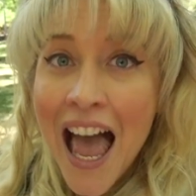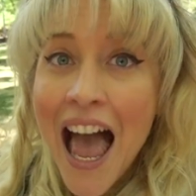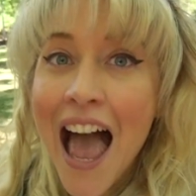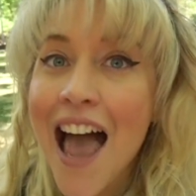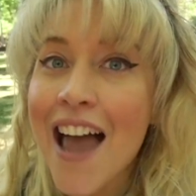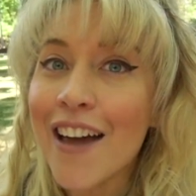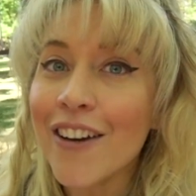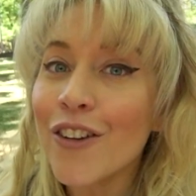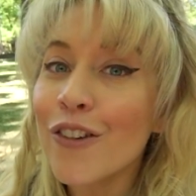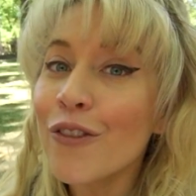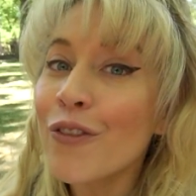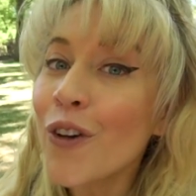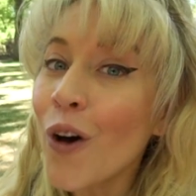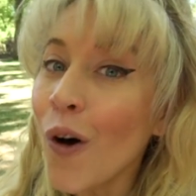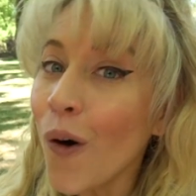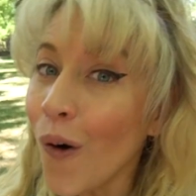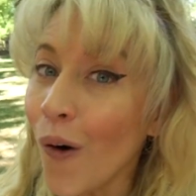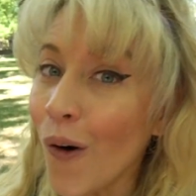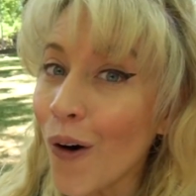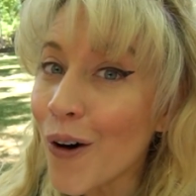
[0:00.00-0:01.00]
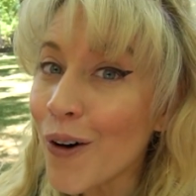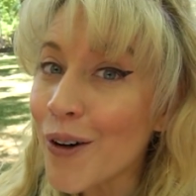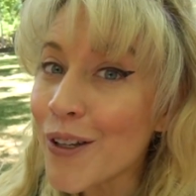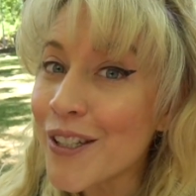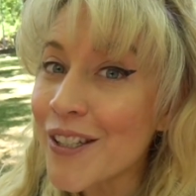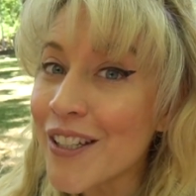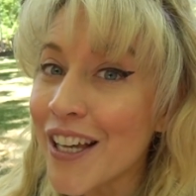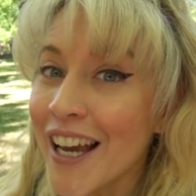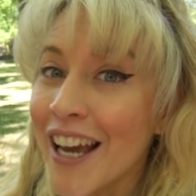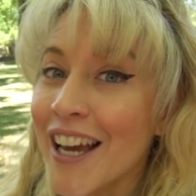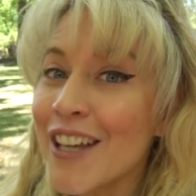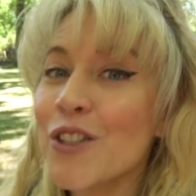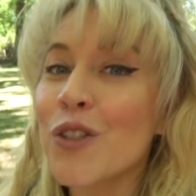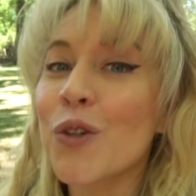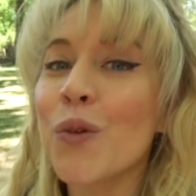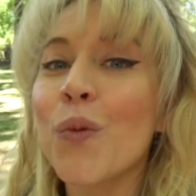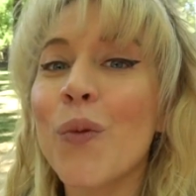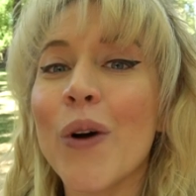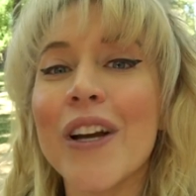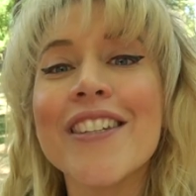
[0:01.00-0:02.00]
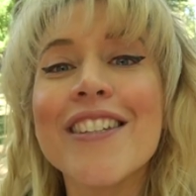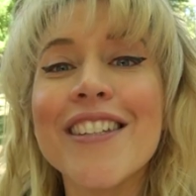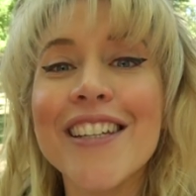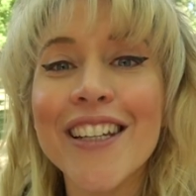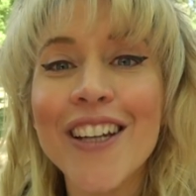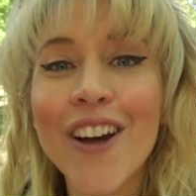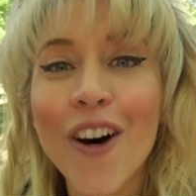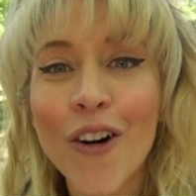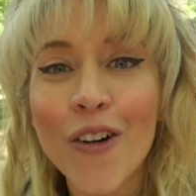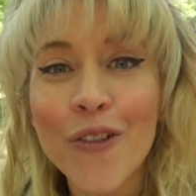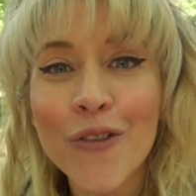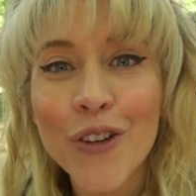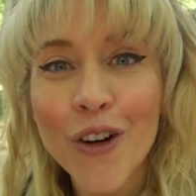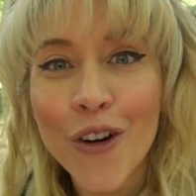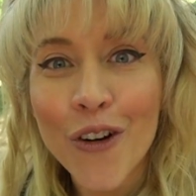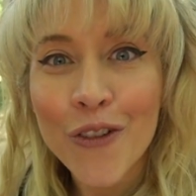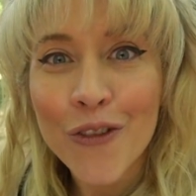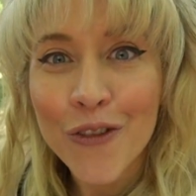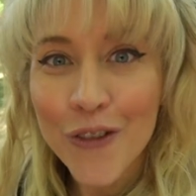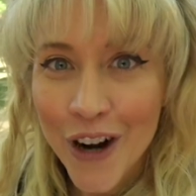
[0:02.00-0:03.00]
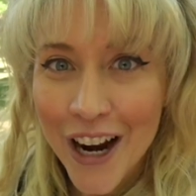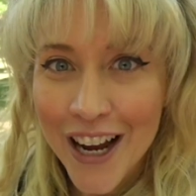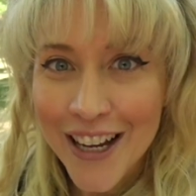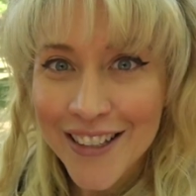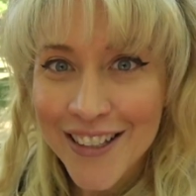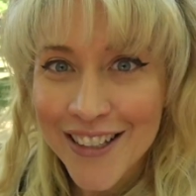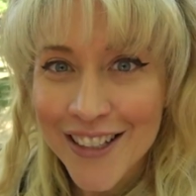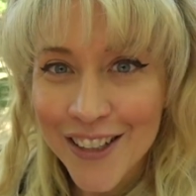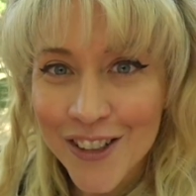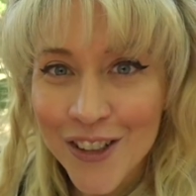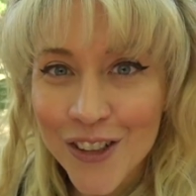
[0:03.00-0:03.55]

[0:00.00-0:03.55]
And of course, 20 of your friends.